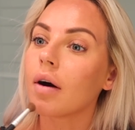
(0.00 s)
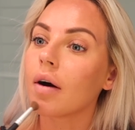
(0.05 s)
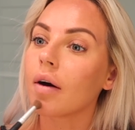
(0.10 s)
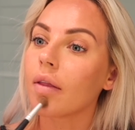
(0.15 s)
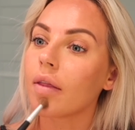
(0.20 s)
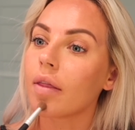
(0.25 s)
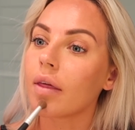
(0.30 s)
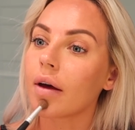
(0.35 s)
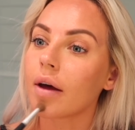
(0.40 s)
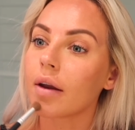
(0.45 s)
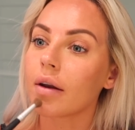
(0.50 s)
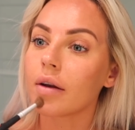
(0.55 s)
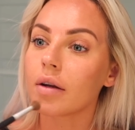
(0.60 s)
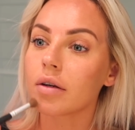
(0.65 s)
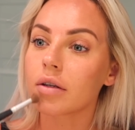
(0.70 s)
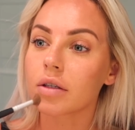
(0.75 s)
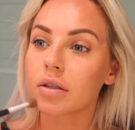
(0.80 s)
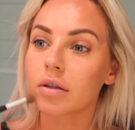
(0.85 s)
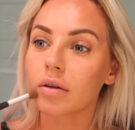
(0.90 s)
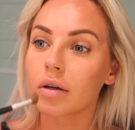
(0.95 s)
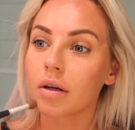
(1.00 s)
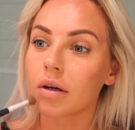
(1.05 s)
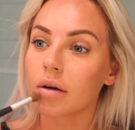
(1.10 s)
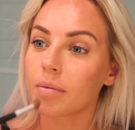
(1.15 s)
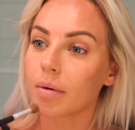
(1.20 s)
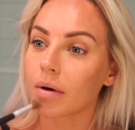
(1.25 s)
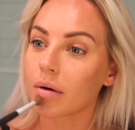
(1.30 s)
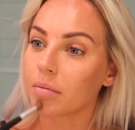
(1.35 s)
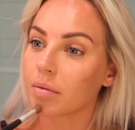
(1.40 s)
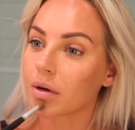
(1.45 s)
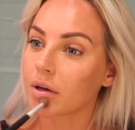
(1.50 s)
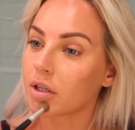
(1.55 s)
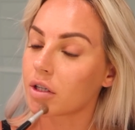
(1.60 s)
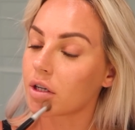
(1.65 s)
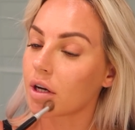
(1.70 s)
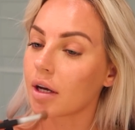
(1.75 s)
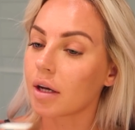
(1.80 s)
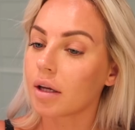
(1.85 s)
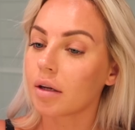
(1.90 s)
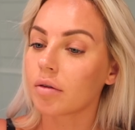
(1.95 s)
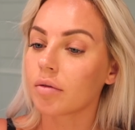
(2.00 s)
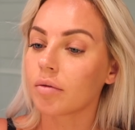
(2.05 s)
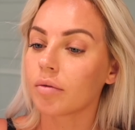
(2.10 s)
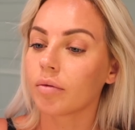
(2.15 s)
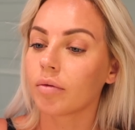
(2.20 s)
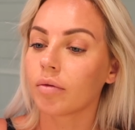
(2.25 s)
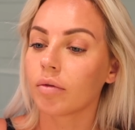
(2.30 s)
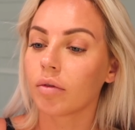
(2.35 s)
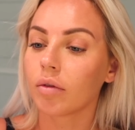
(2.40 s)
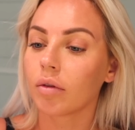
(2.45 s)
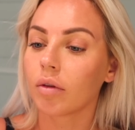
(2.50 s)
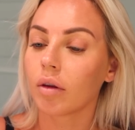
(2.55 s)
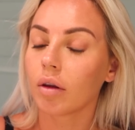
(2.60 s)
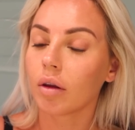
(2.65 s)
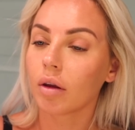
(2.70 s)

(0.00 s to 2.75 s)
I'll then just do a little bit on my chin,